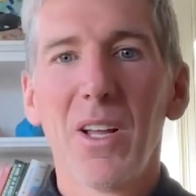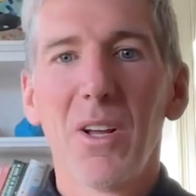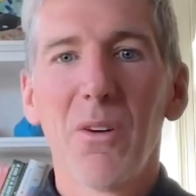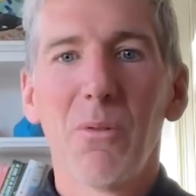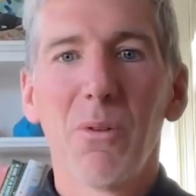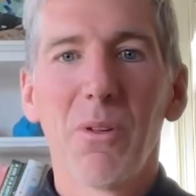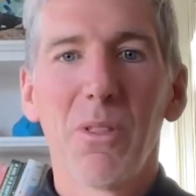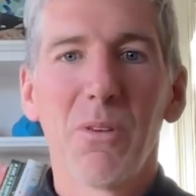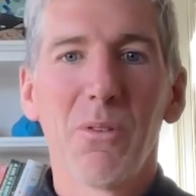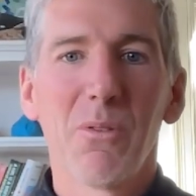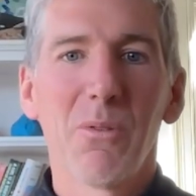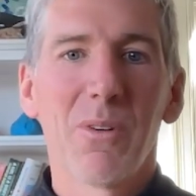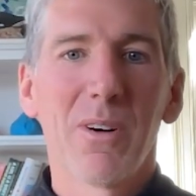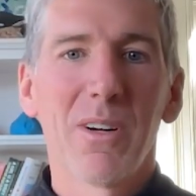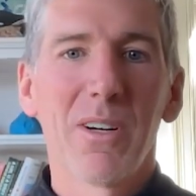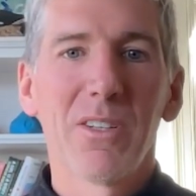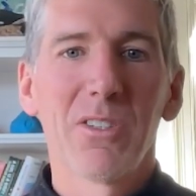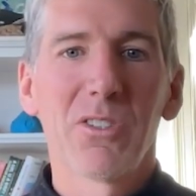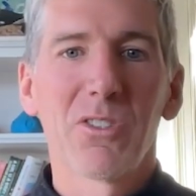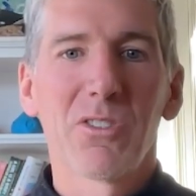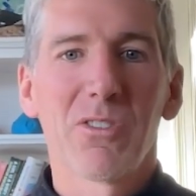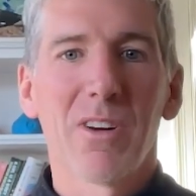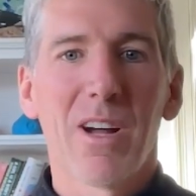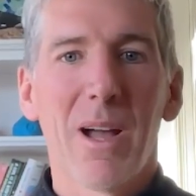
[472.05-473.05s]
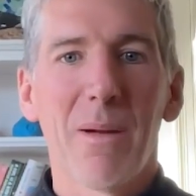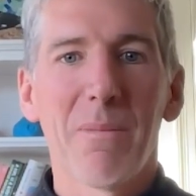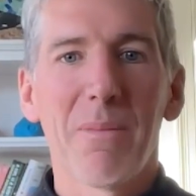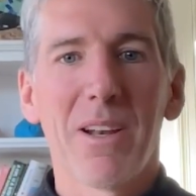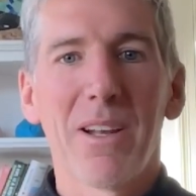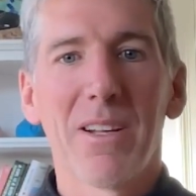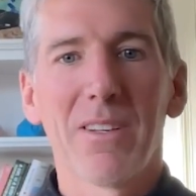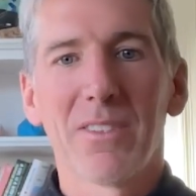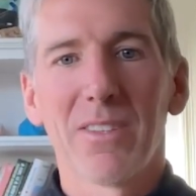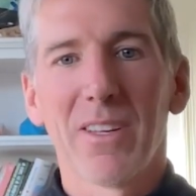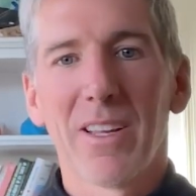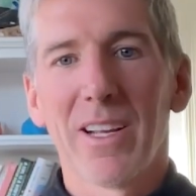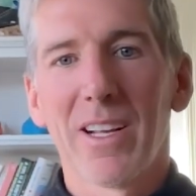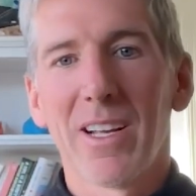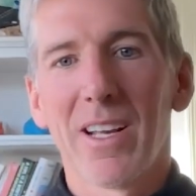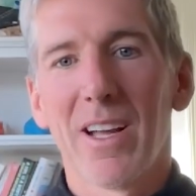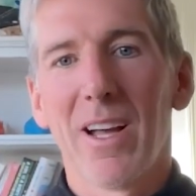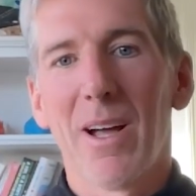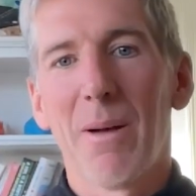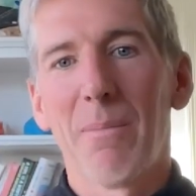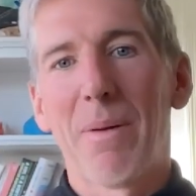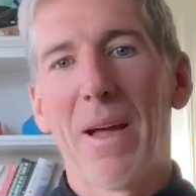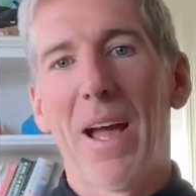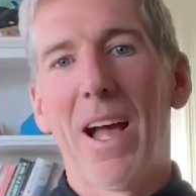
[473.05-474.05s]
whether you want to describe it as like
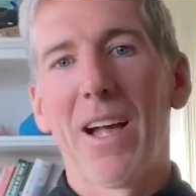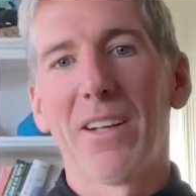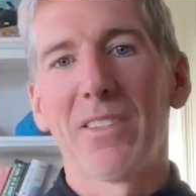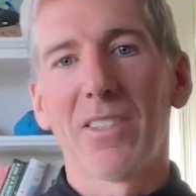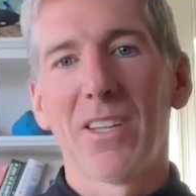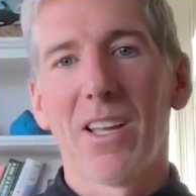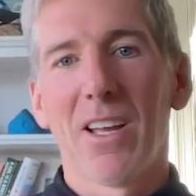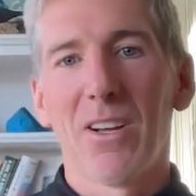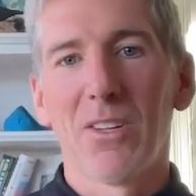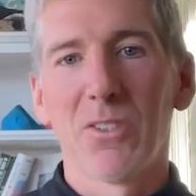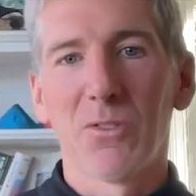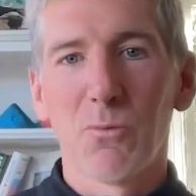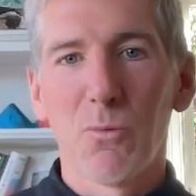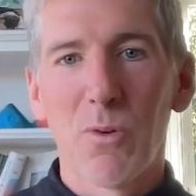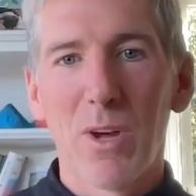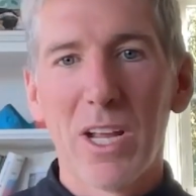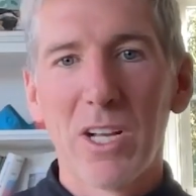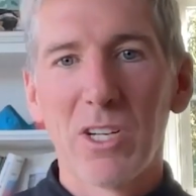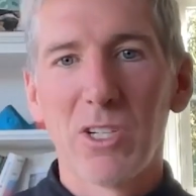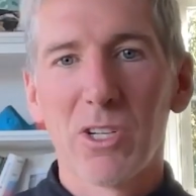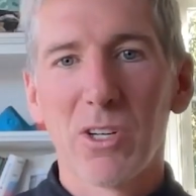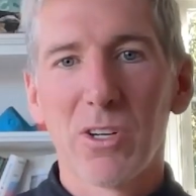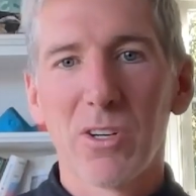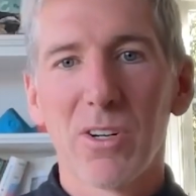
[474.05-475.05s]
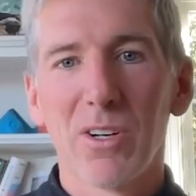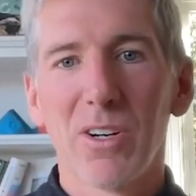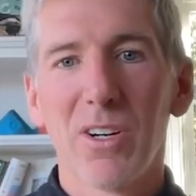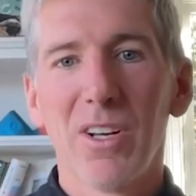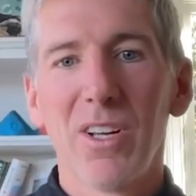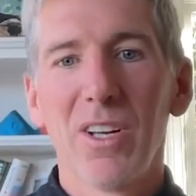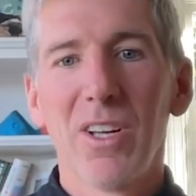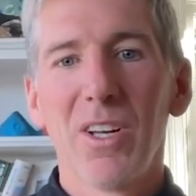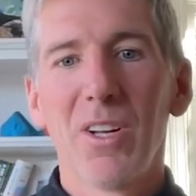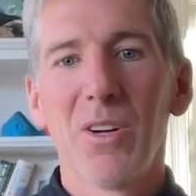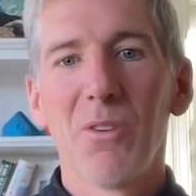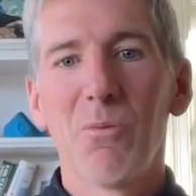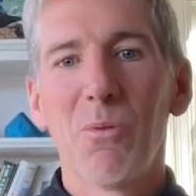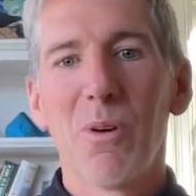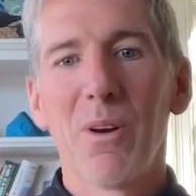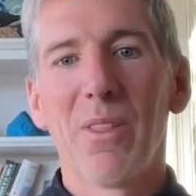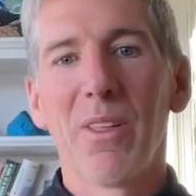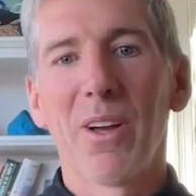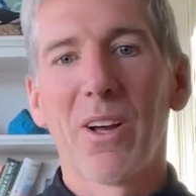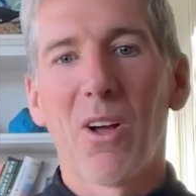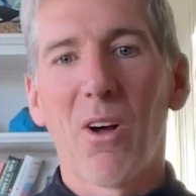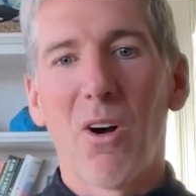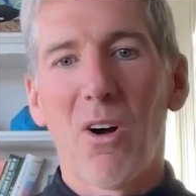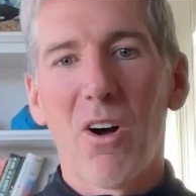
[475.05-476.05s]
a Pascal's wager, where
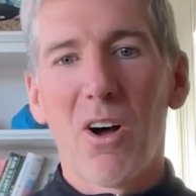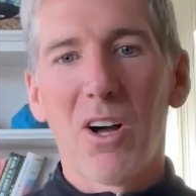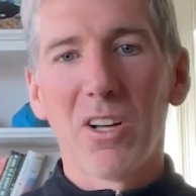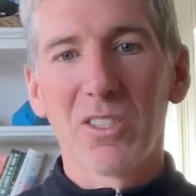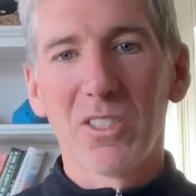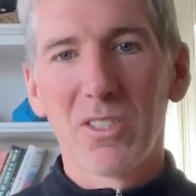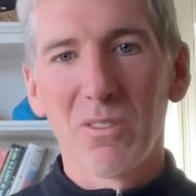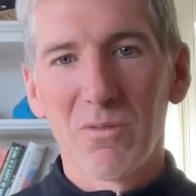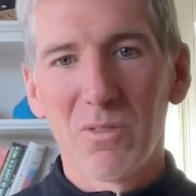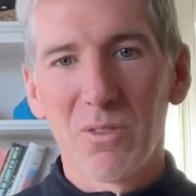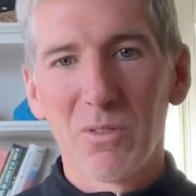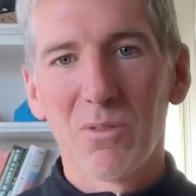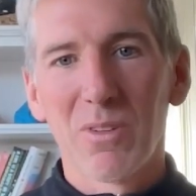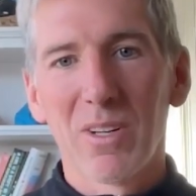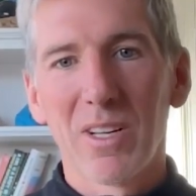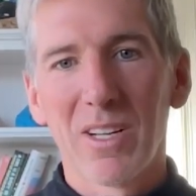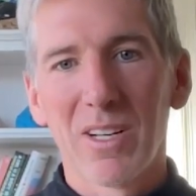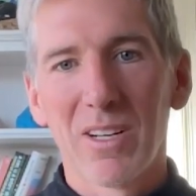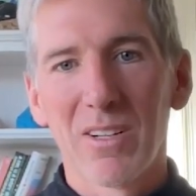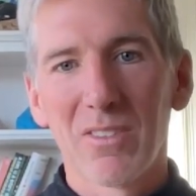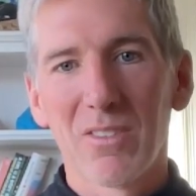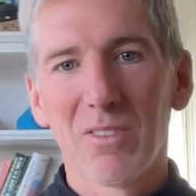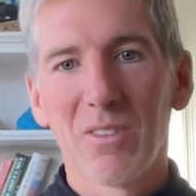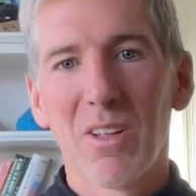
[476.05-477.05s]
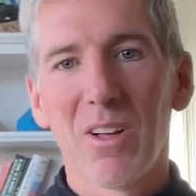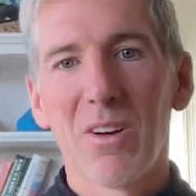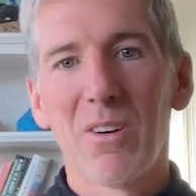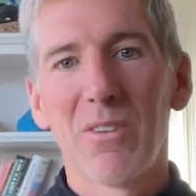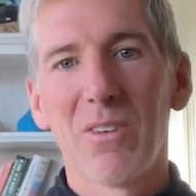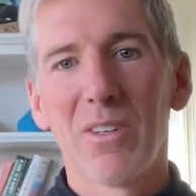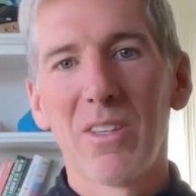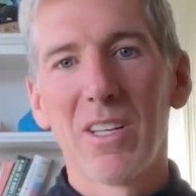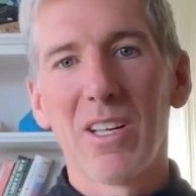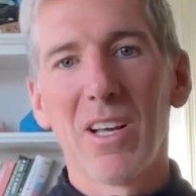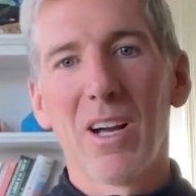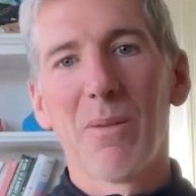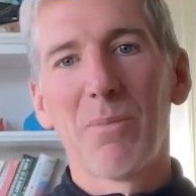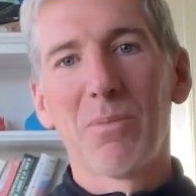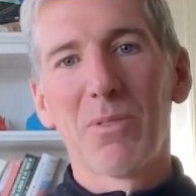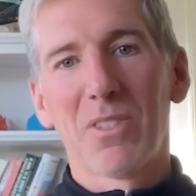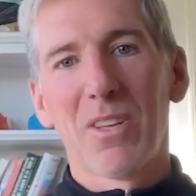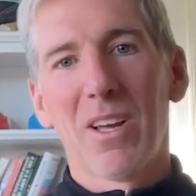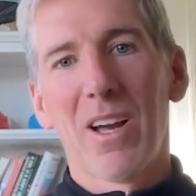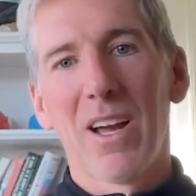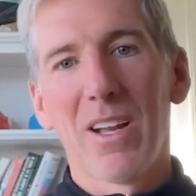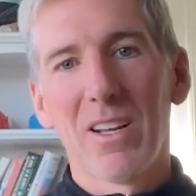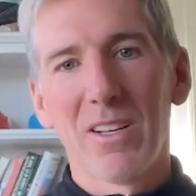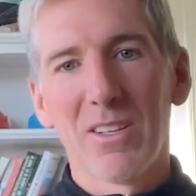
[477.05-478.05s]
the cost of doing it is low and the
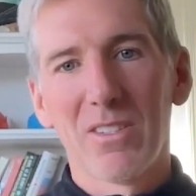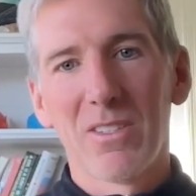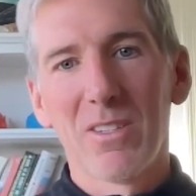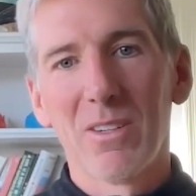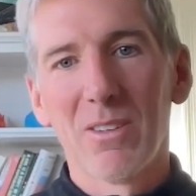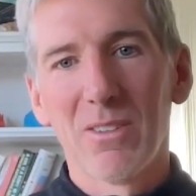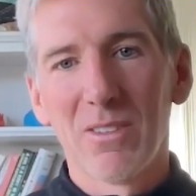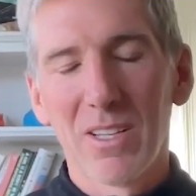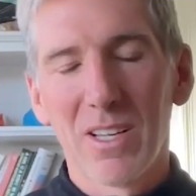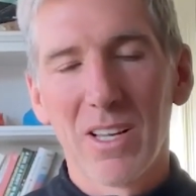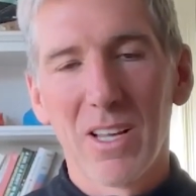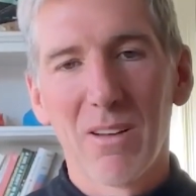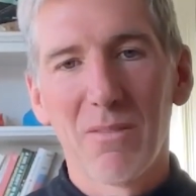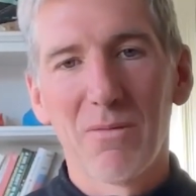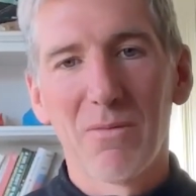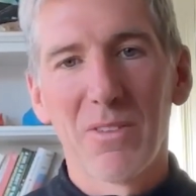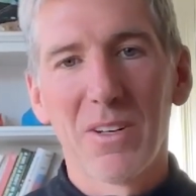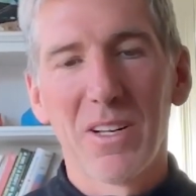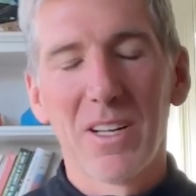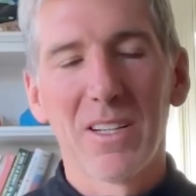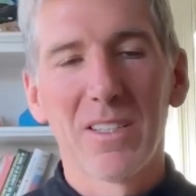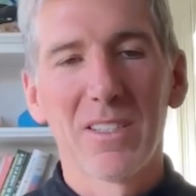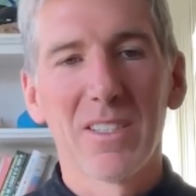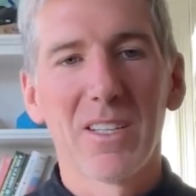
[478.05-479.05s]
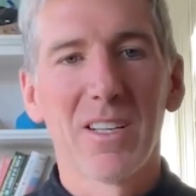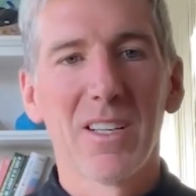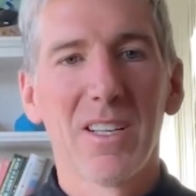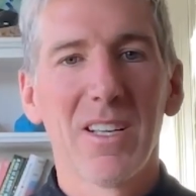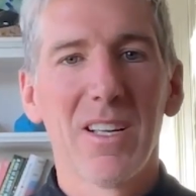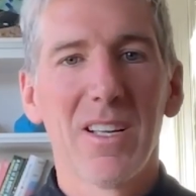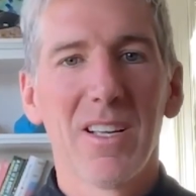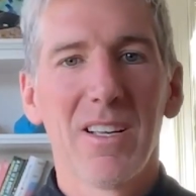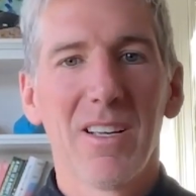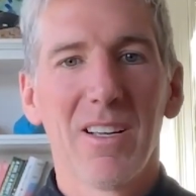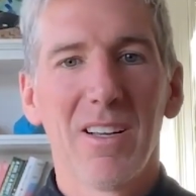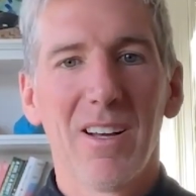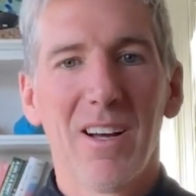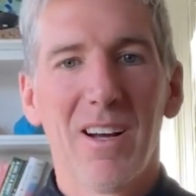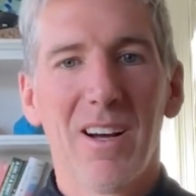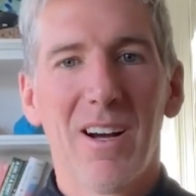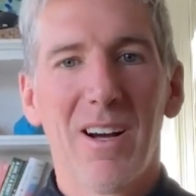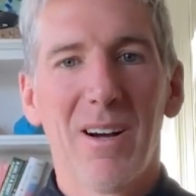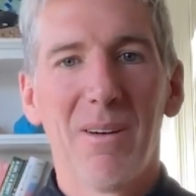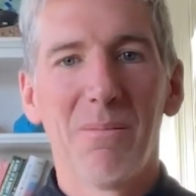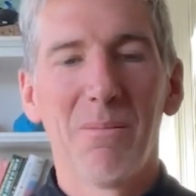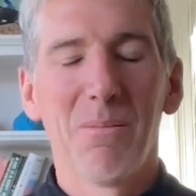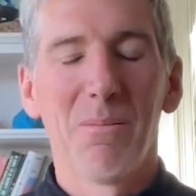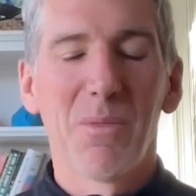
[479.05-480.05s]
upside is nearly infinite, mm-hmm.
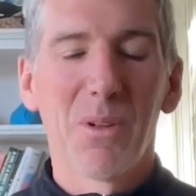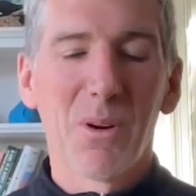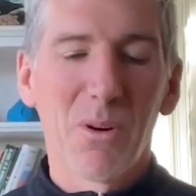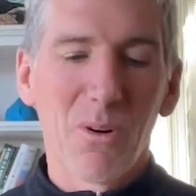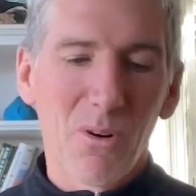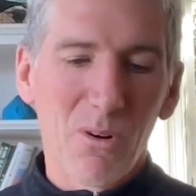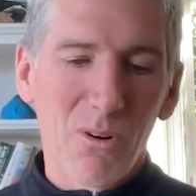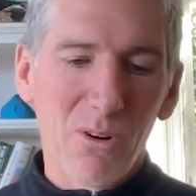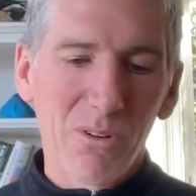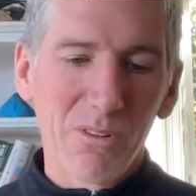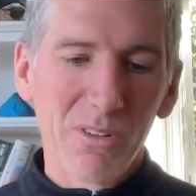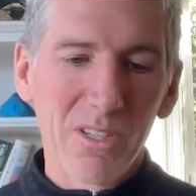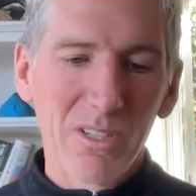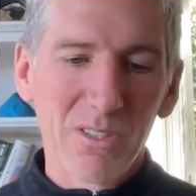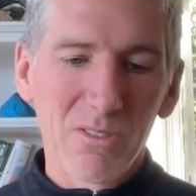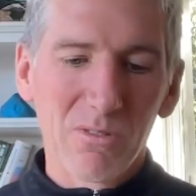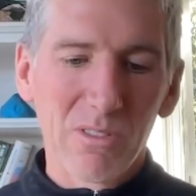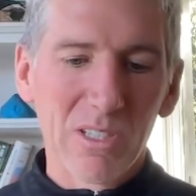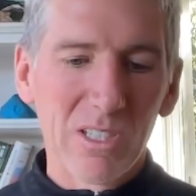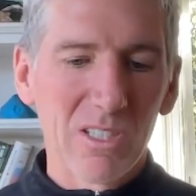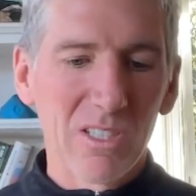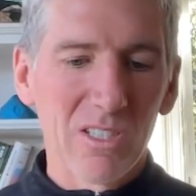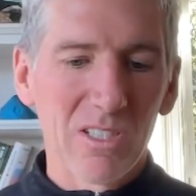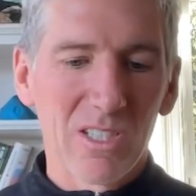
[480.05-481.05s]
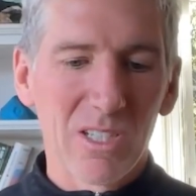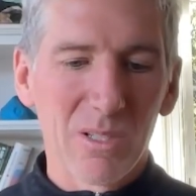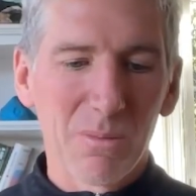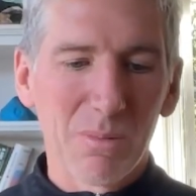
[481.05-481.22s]
um, there are all these reasons to